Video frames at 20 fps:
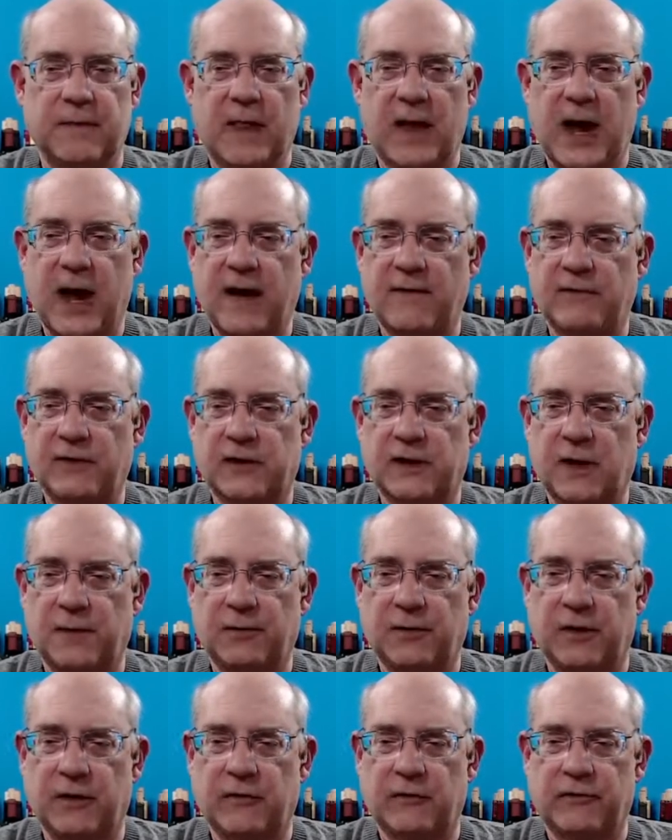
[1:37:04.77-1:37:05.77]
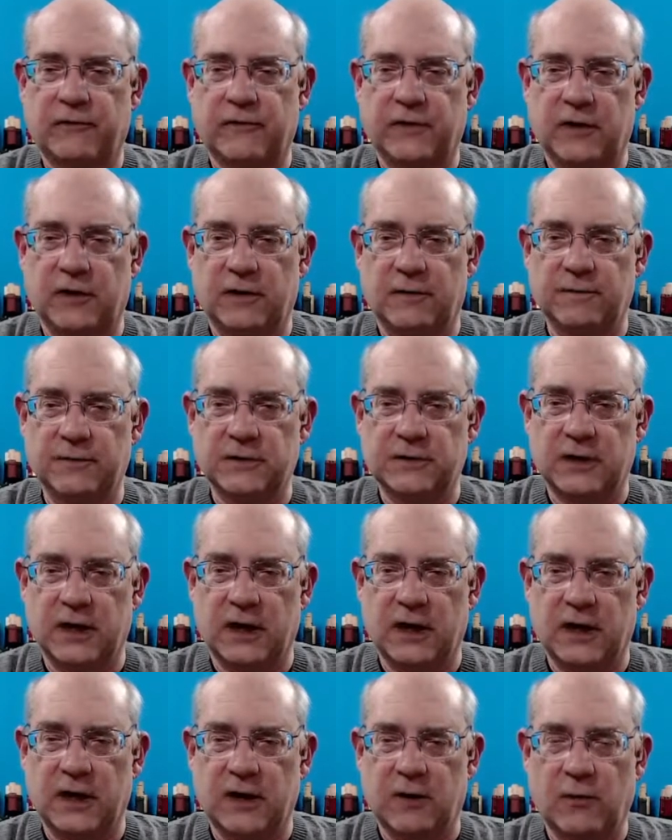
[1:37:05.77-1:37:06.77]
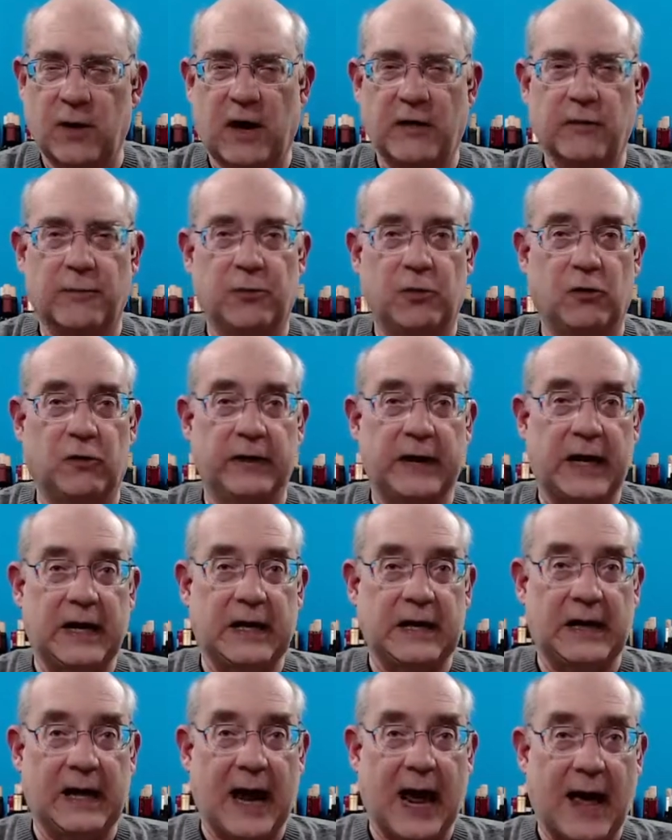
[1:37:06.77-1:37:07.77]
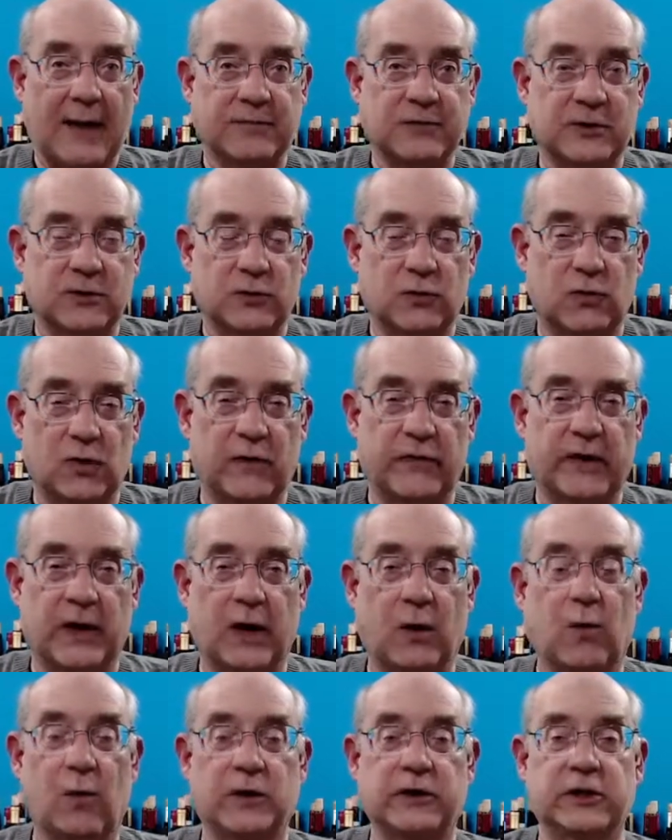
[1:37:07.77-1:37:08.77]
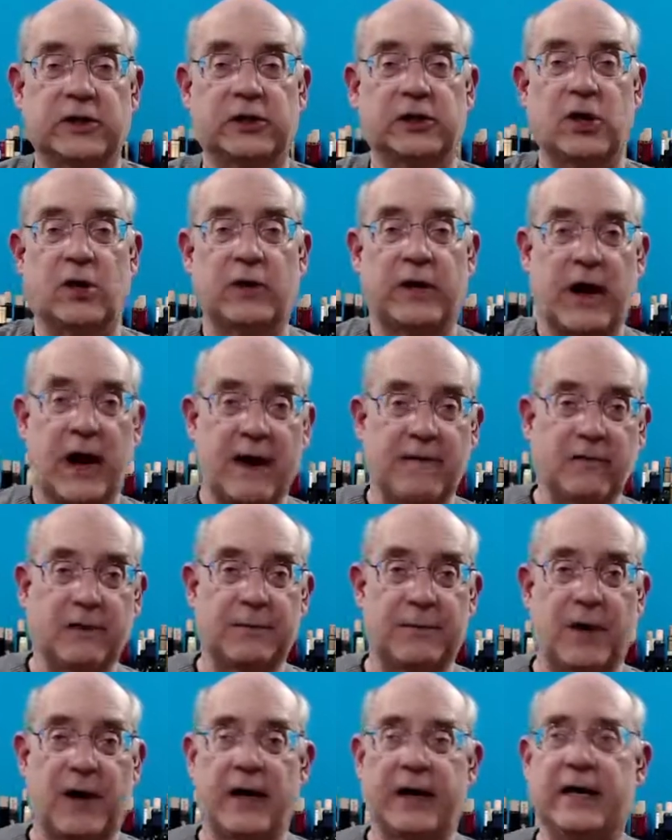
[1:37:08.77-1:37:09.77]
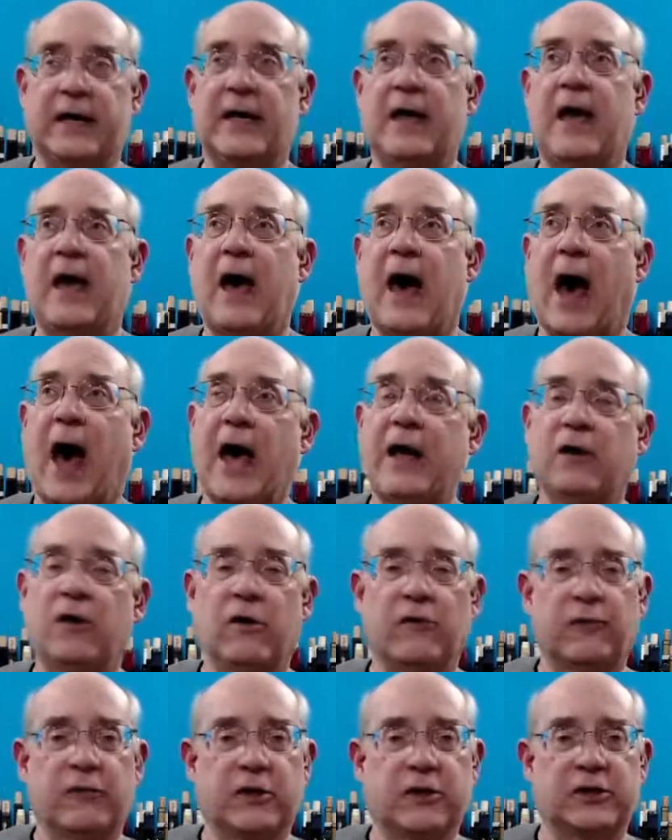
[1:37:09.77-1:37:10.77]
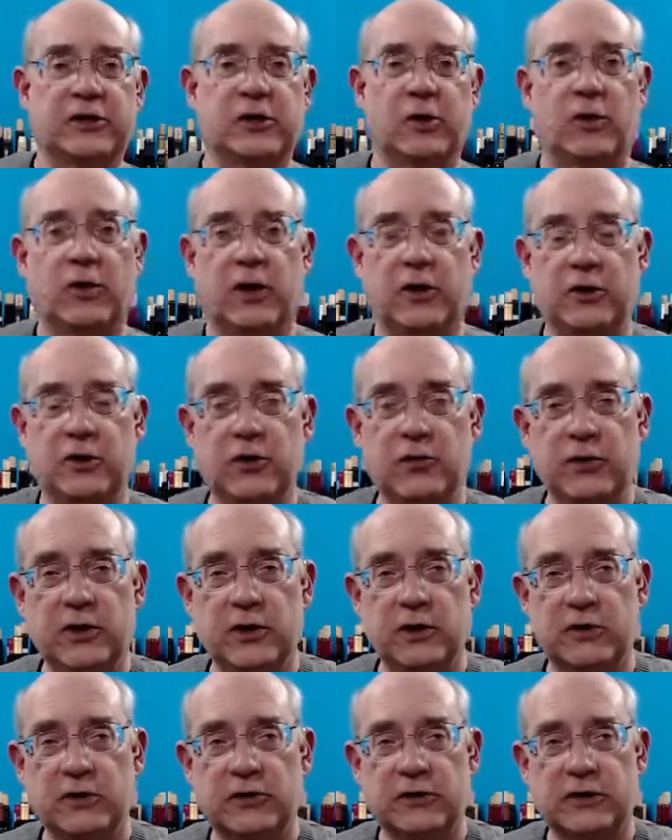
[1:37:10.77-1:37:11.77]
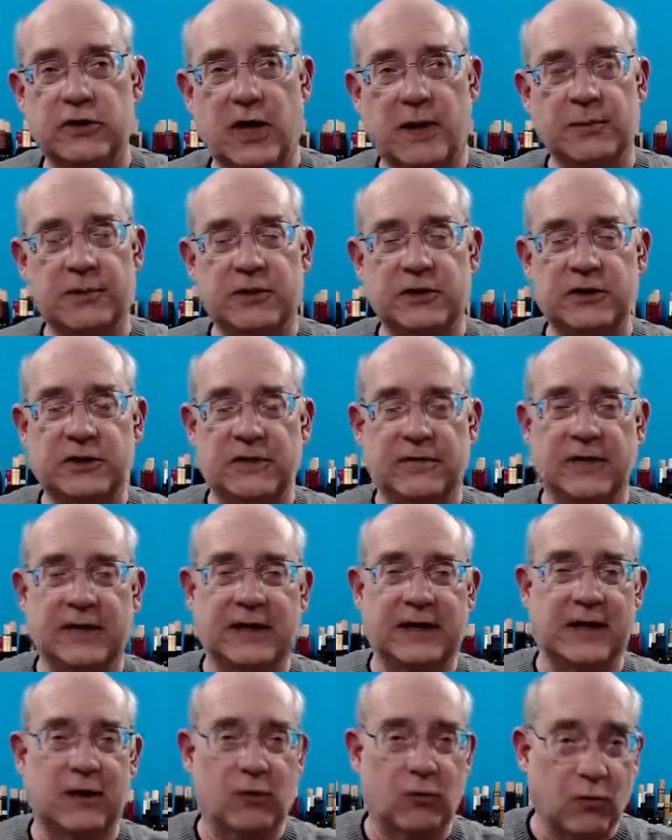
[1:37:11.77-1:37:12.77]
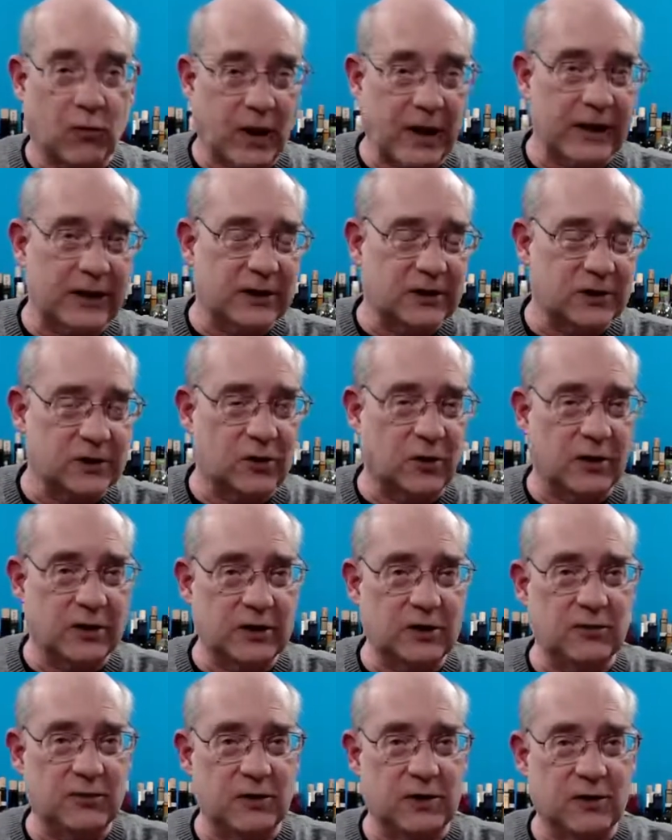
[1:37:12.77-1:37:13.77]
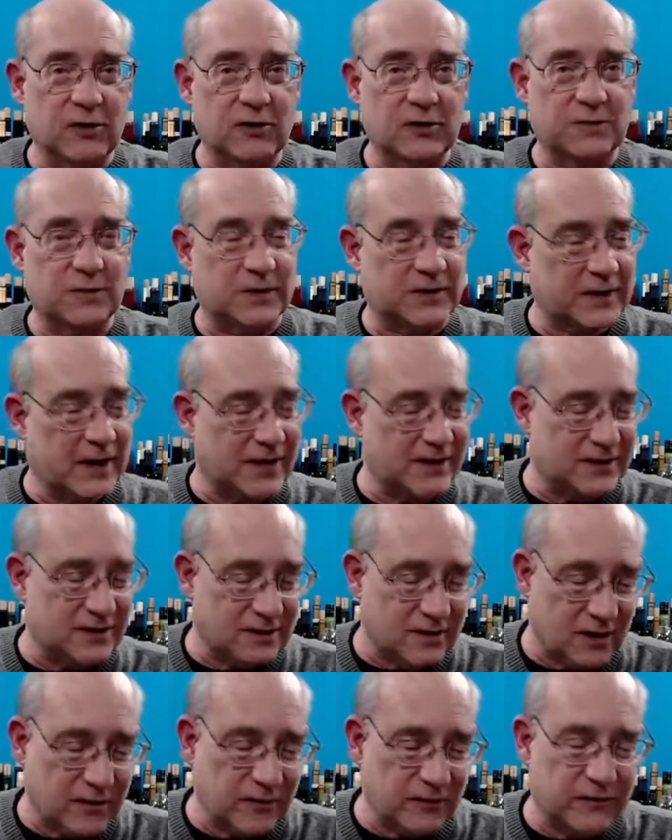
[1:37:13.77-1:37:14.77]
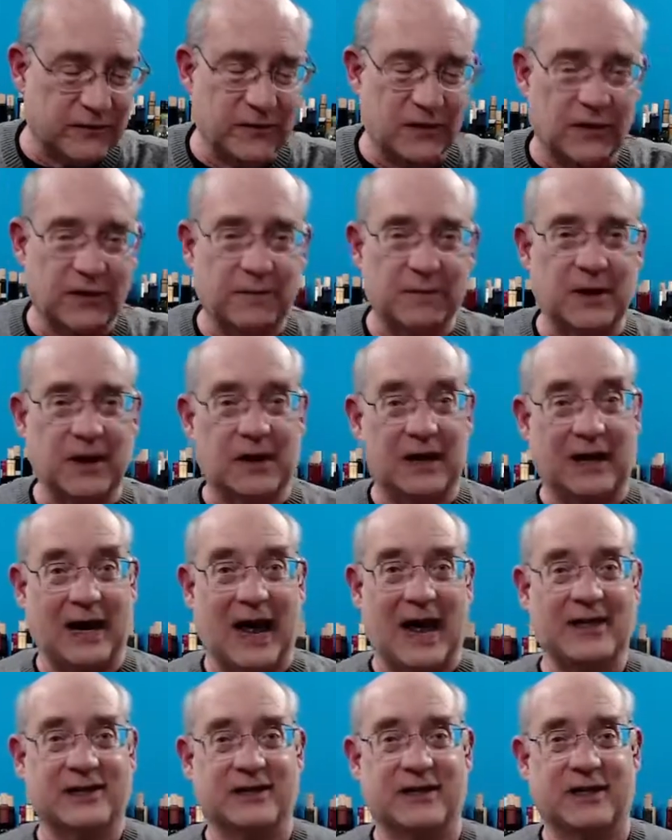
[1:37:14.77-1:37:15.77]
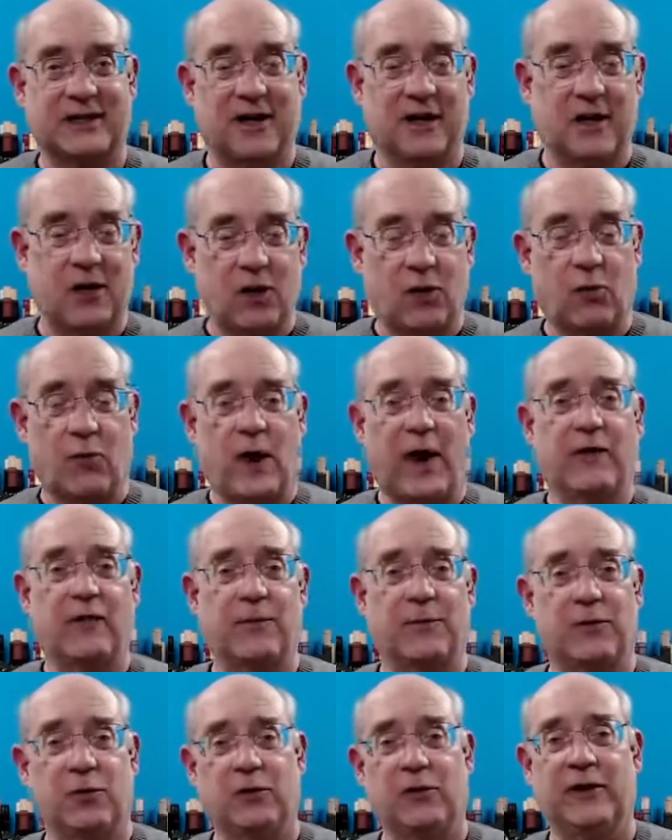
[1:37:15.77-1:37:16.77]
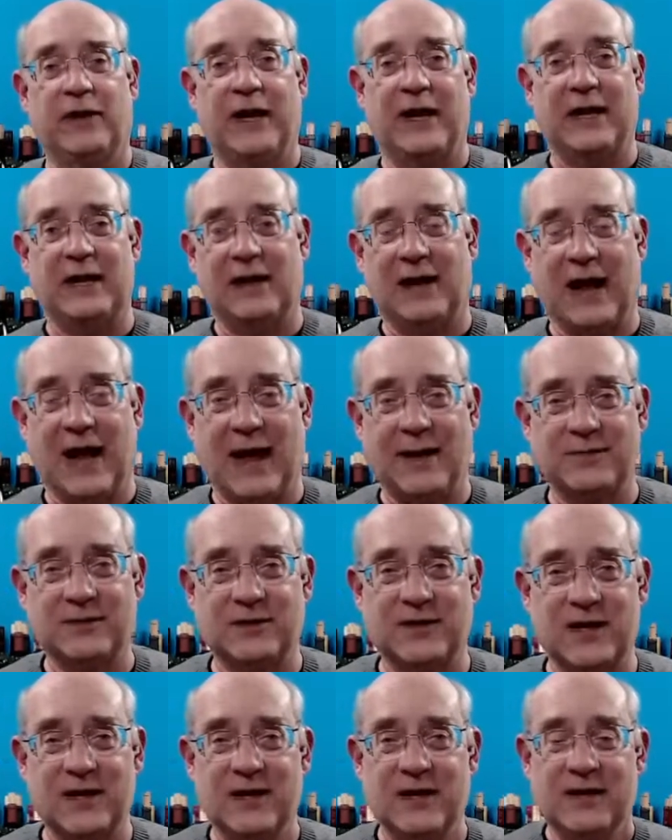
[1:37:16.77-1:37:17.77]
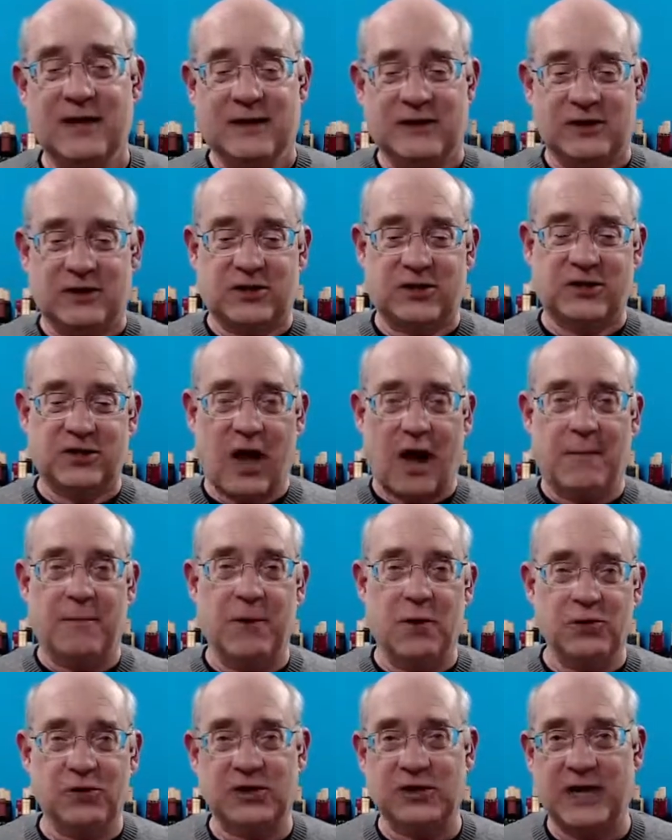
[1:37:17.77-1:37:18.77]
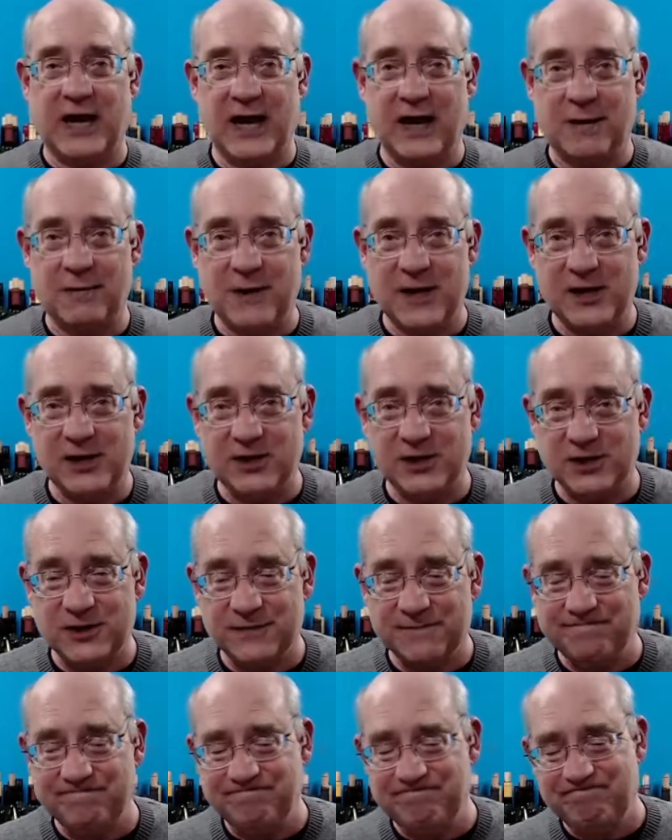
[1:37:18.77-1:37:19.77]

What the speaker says: I have a couple other films. Around the Pool in 80 Laps is one that I want to show to everybody. I don't know if we're going to show it on New Year's. I'm going to see if I can get it ready to show on New Year's, but that's another film, a classic, Around the Pool in 80 Laps. Stop motion animation.